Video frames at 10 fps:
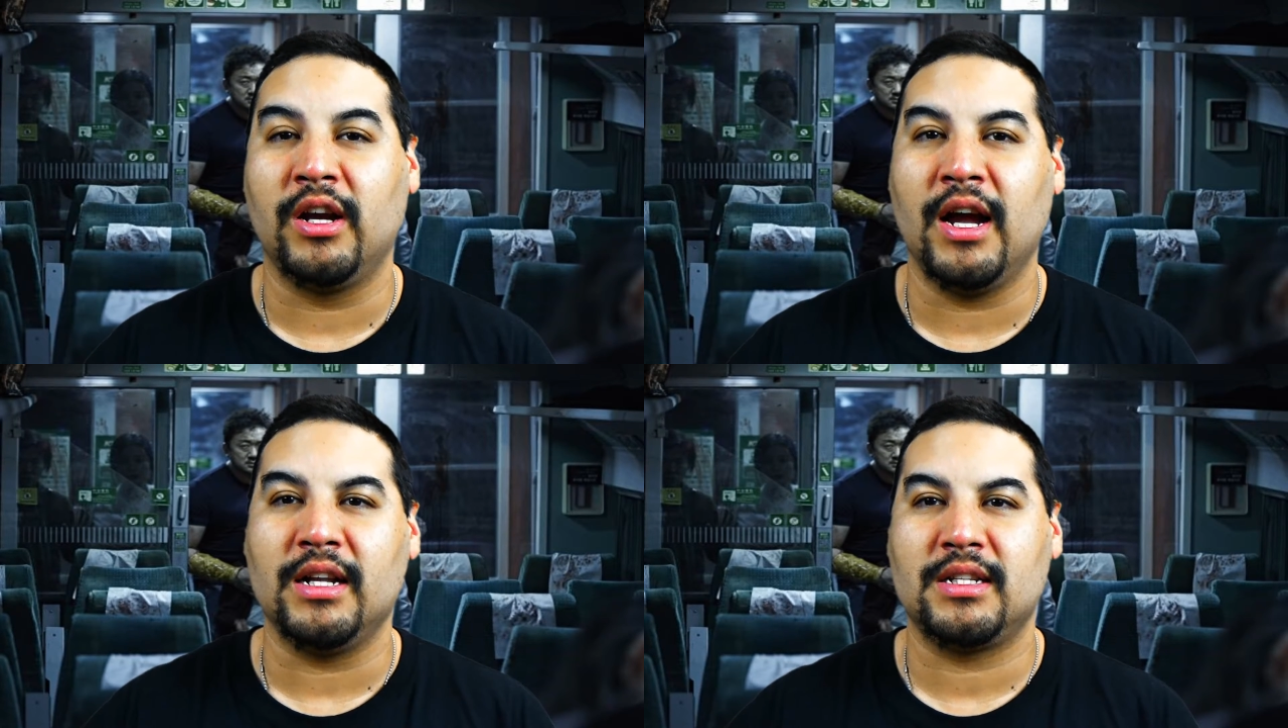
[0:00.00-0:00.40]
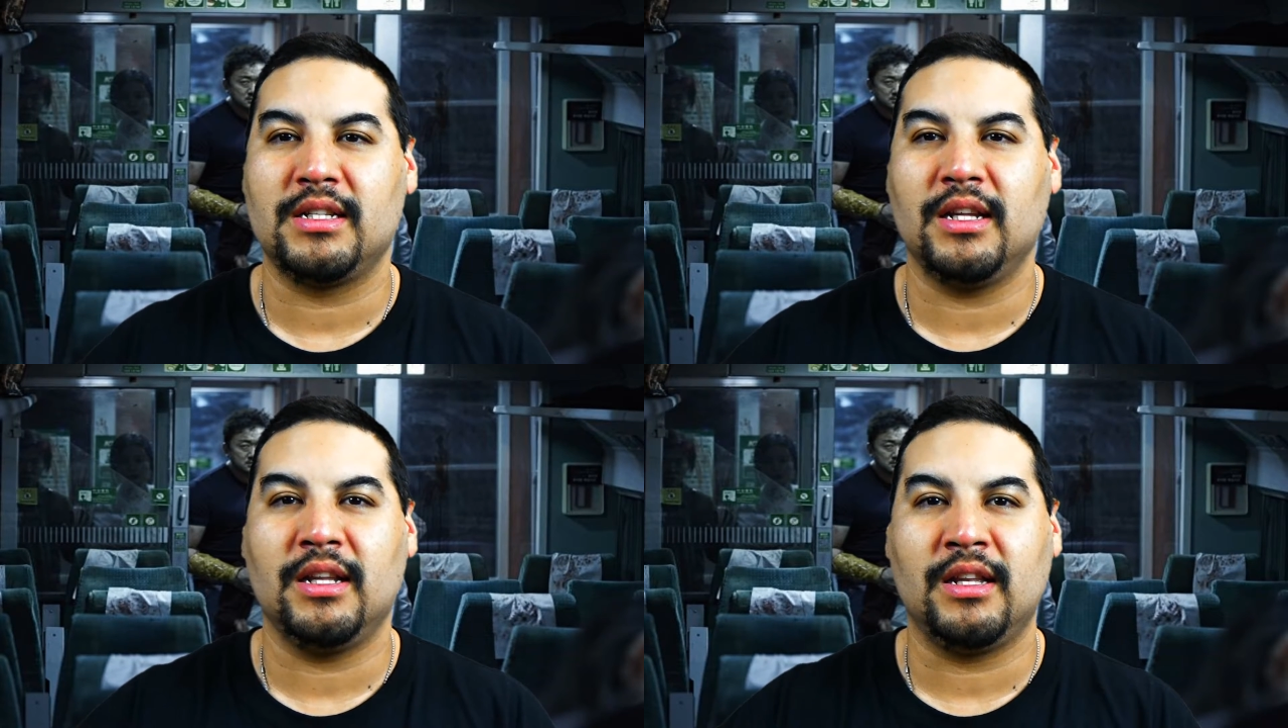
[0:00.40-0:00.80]

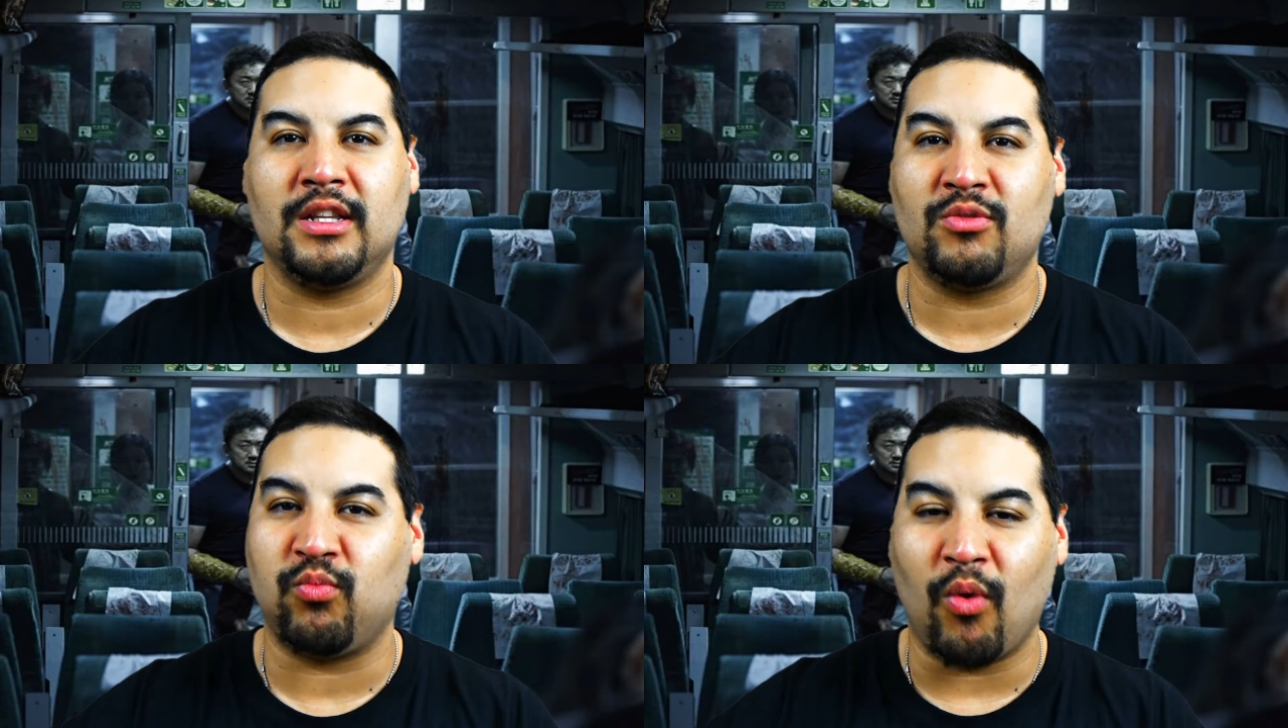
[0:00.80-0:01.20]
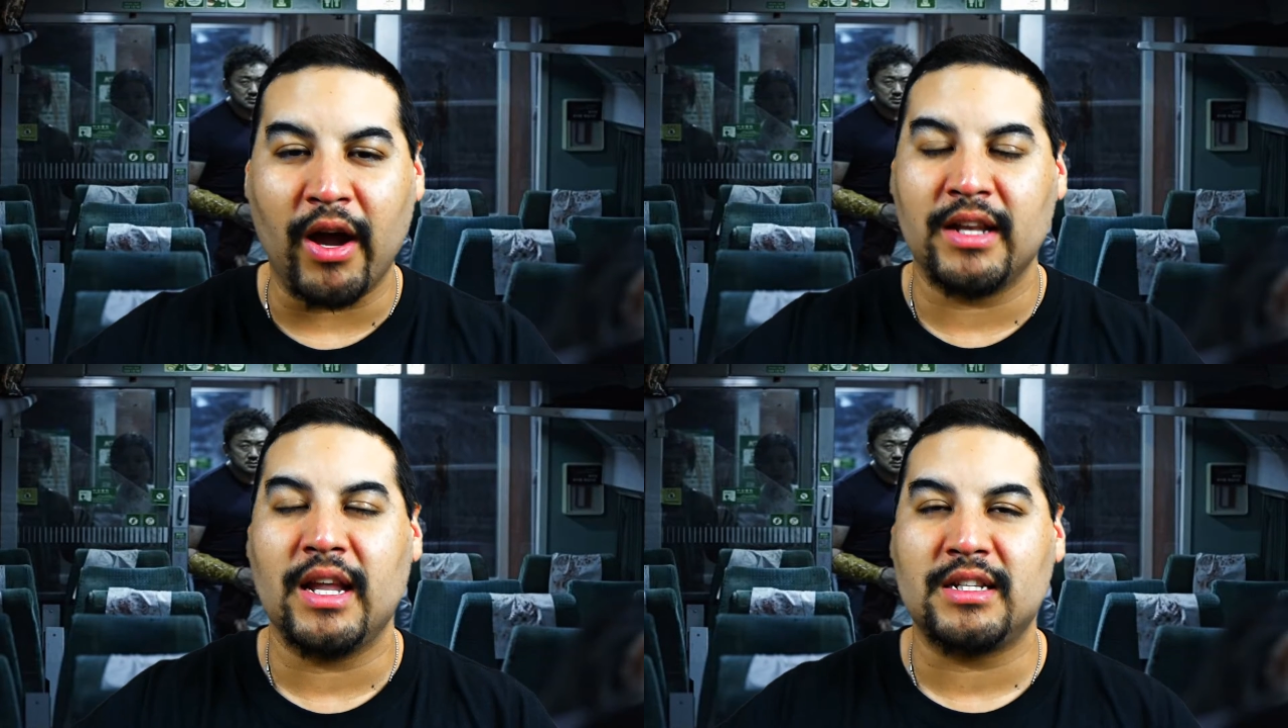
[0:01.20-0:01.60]
guts.
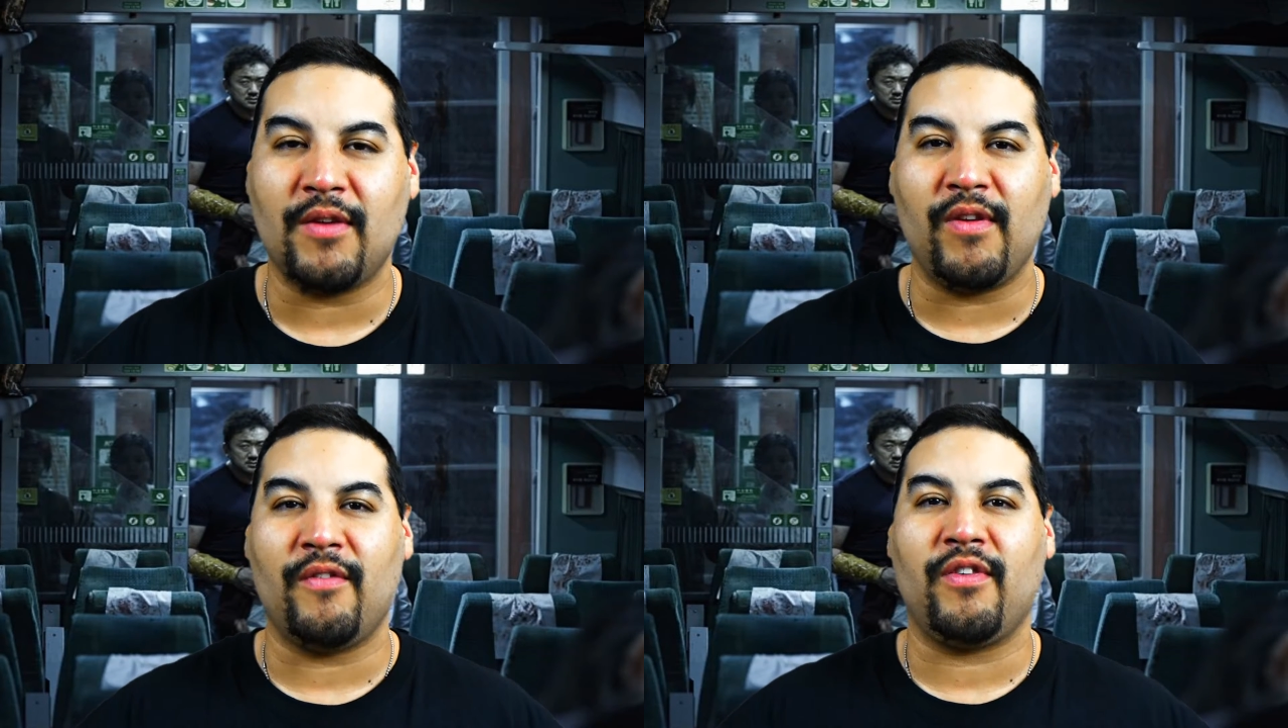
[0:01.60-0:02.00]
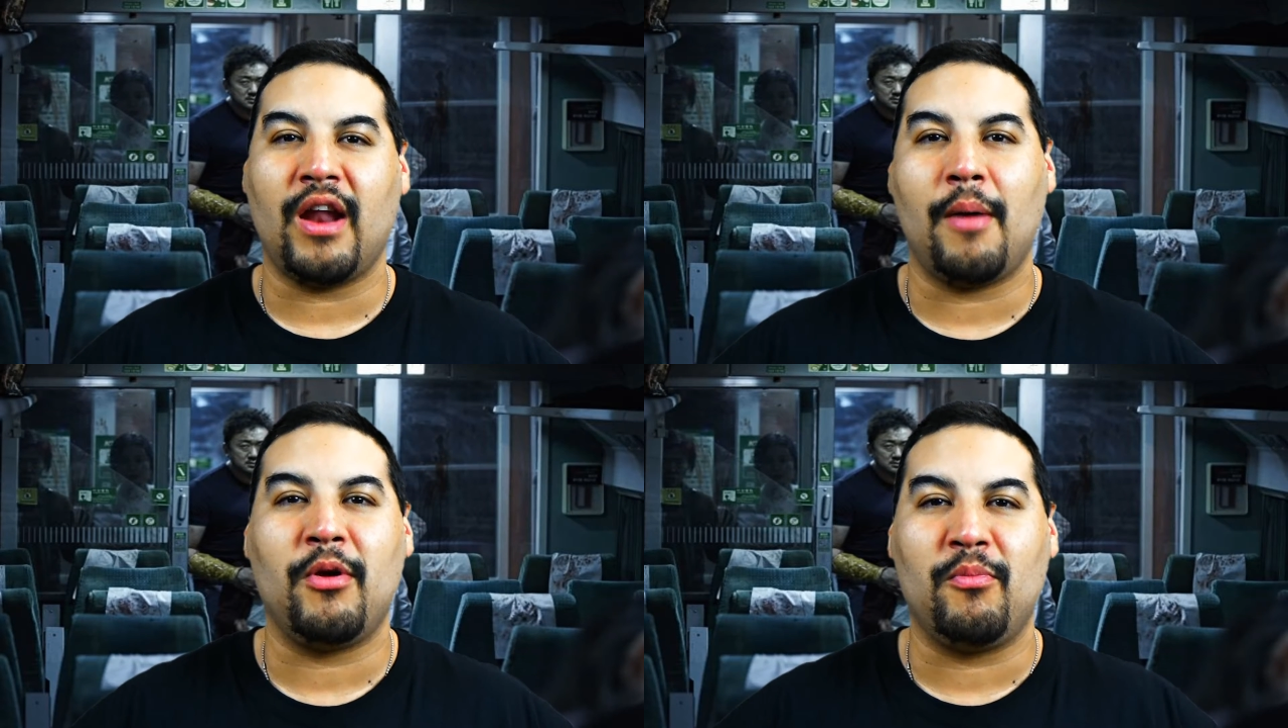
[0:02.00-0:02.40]
Walking Dead is definitely a
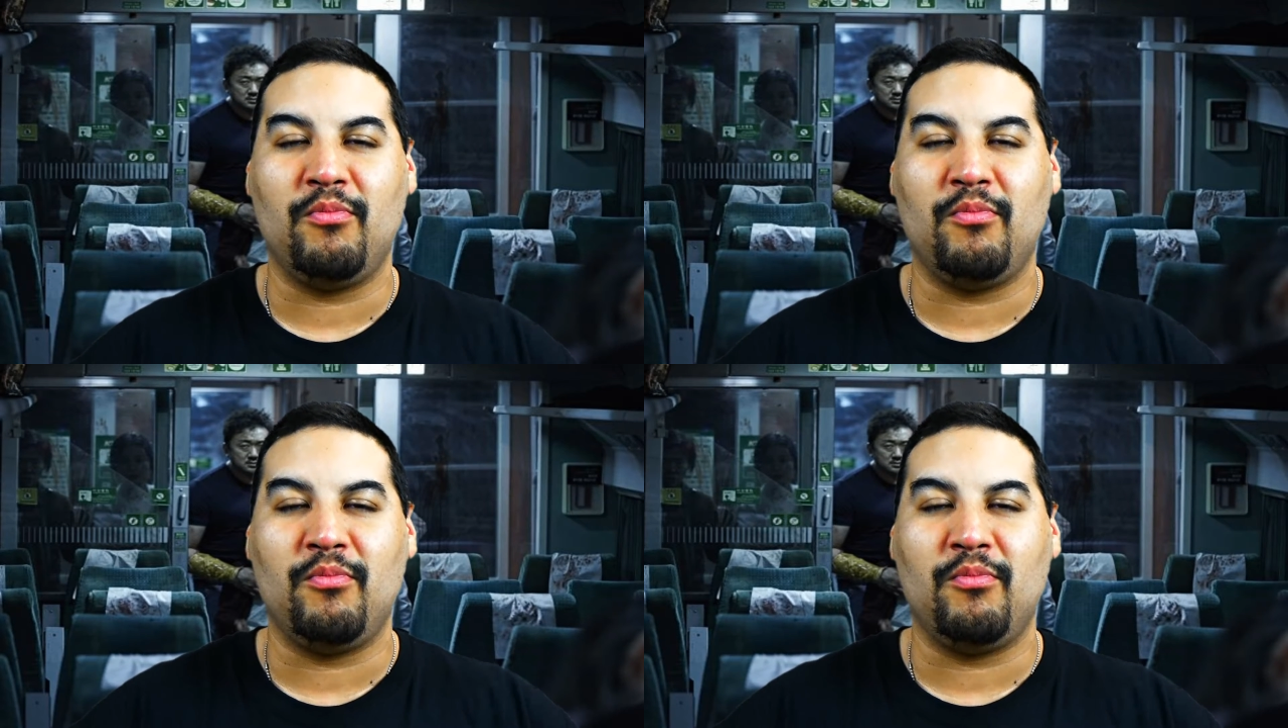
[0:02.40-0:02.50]
phenomenal